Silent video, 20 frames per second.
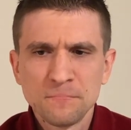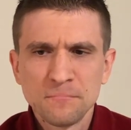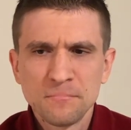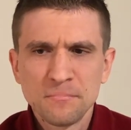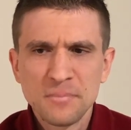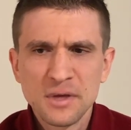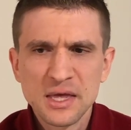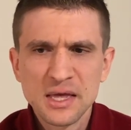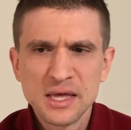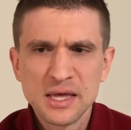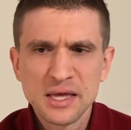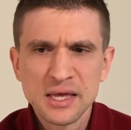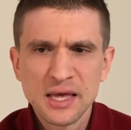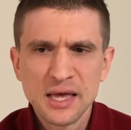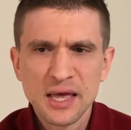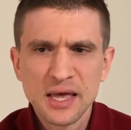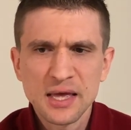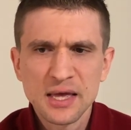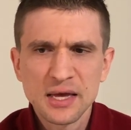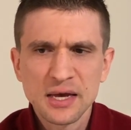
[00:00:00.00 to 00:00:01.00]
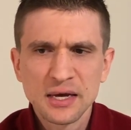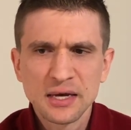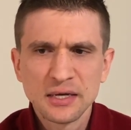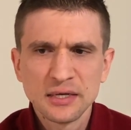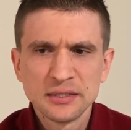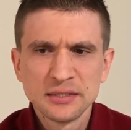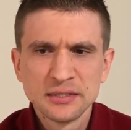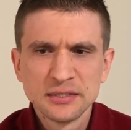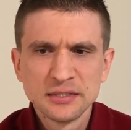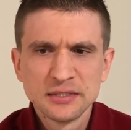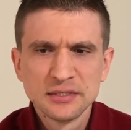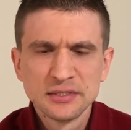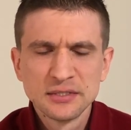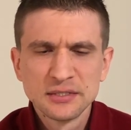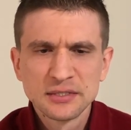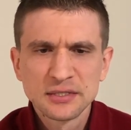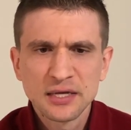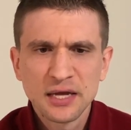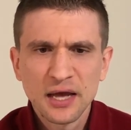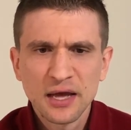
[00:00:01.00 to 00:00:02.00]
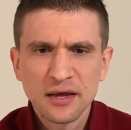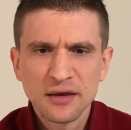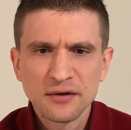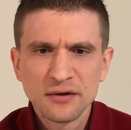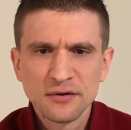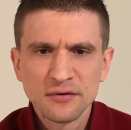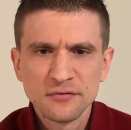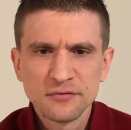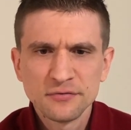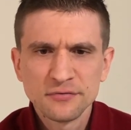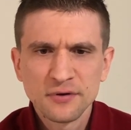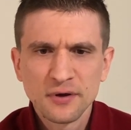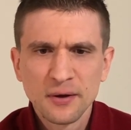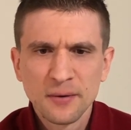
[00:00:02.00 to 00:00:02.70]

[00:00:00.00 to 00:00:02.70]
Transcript: being a kind of